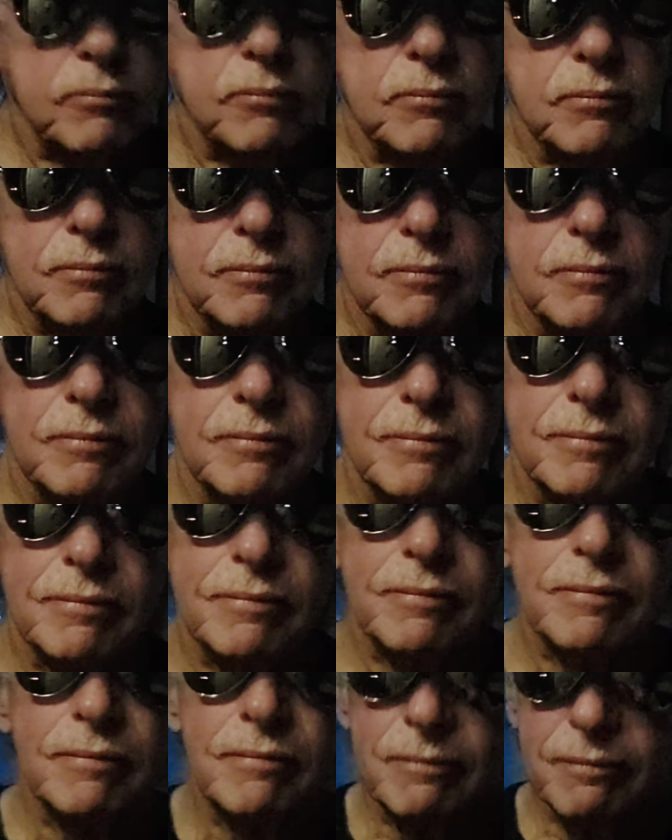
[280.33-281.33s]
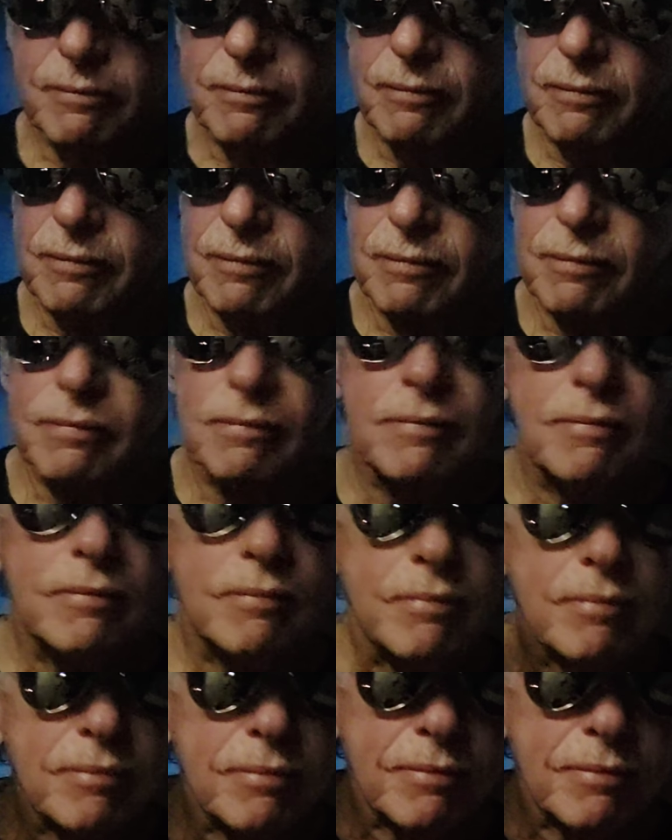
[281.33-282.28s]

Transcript: No one is speaking in this clip.